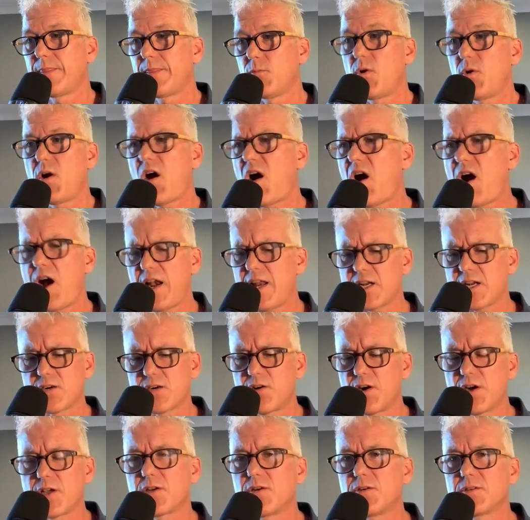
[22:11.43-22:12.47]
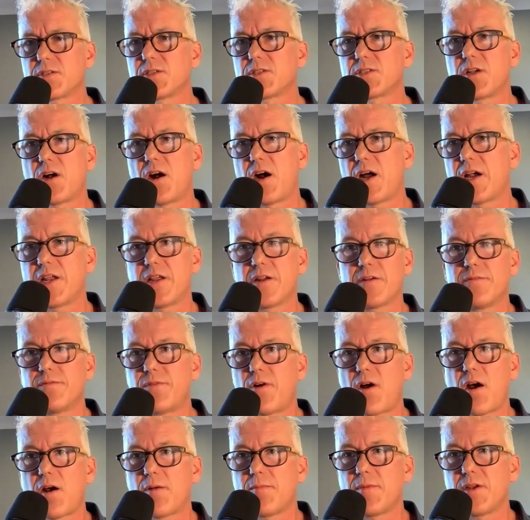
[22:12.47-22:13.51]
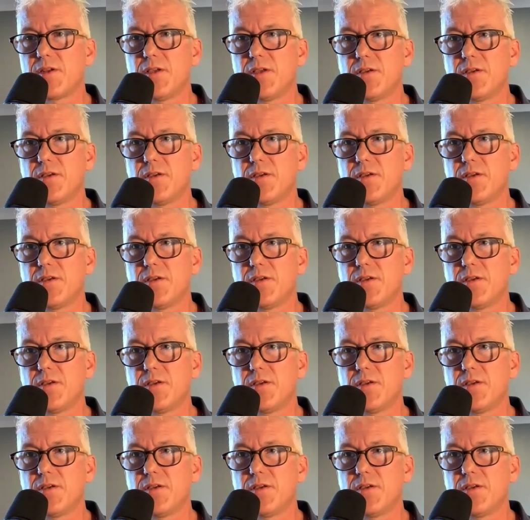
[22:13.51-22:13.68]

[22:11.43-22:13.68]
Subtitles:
We're a highly critical society and environment.